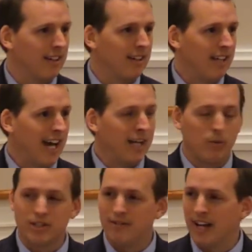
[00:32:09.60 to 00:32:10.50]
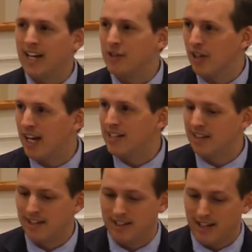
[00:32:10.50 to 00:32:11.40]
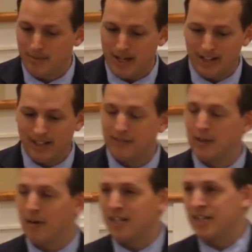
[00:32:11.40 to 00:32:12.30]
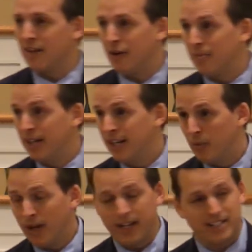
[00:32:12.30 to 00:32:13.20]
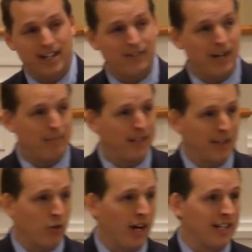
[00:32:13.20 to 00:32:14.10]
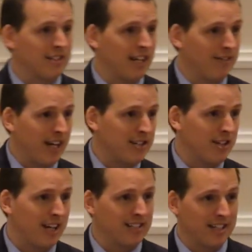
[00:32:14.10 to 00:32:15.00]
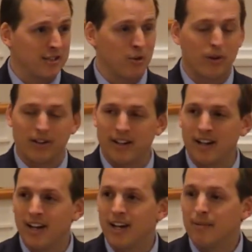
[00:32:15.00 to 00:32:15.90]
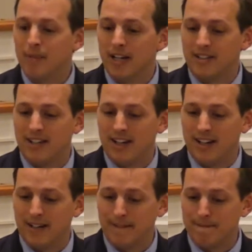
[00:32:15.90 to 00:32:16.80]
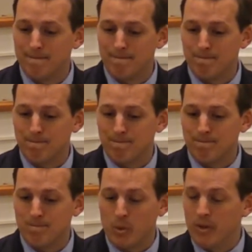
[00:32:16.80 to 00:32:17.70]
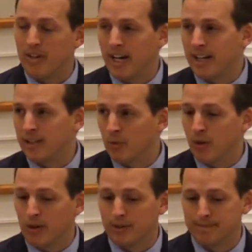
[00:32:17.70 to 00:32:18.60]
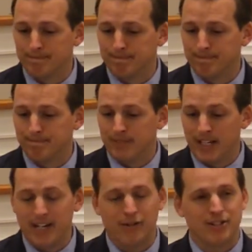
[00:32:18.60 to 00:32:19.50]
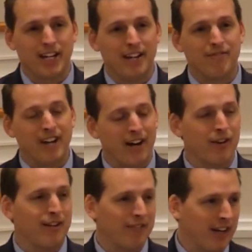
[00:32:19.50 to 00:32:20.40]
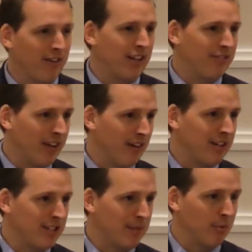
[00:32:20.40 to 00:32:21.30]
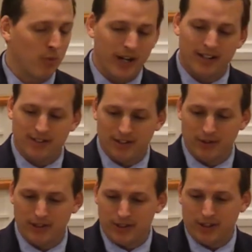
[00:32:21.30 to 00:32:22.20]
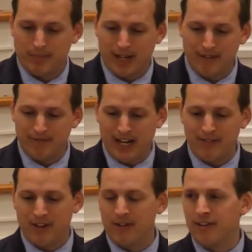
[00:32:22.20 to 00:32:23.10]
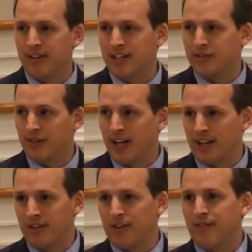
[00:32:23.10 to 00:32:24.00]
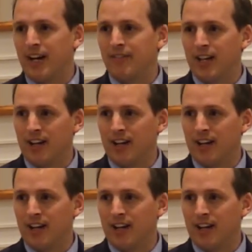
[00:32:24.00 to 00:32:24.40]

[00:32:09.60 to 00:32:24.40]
Daddy was evangelizing, and I'm not lifting myself up in any way, because I've not been the greatest at evangelizing historically. But we've got to get to work. And here is a very, very, very simple way to do it. You can buy 500 of these for like $35.